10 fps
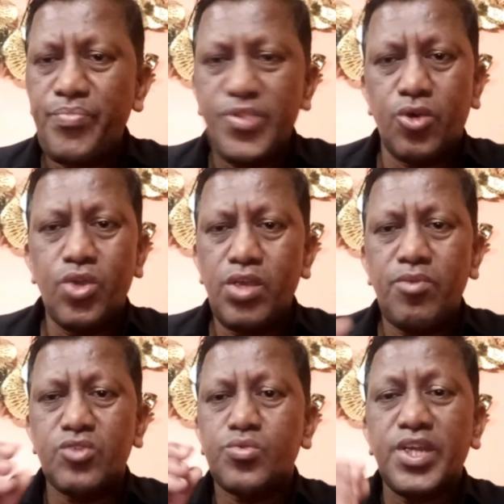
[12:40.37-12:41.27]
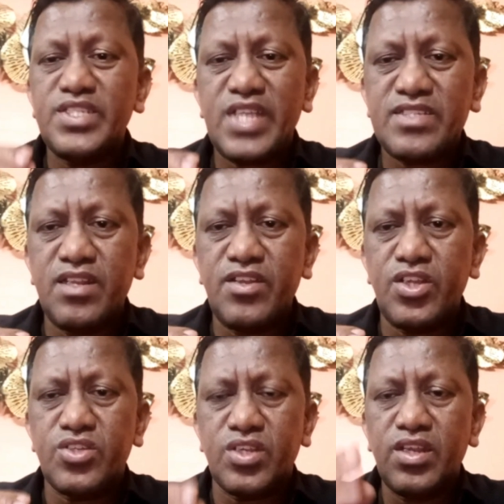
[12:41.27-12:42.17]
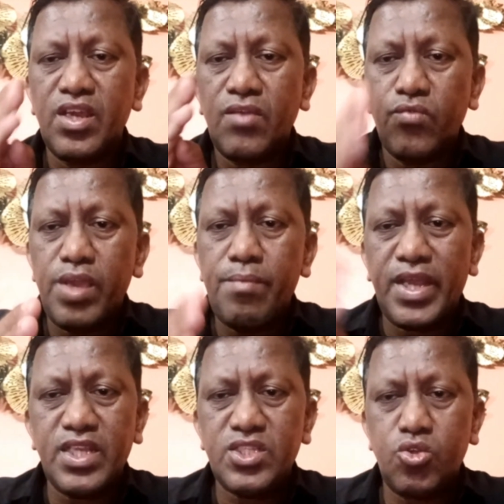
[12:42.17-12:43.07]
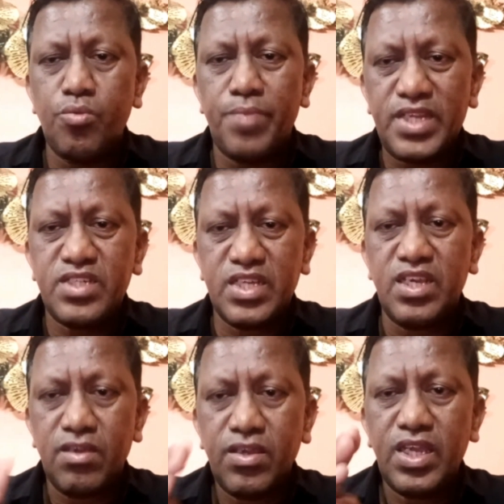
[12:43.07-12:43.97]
No, because what is acceleration? V minus u by t.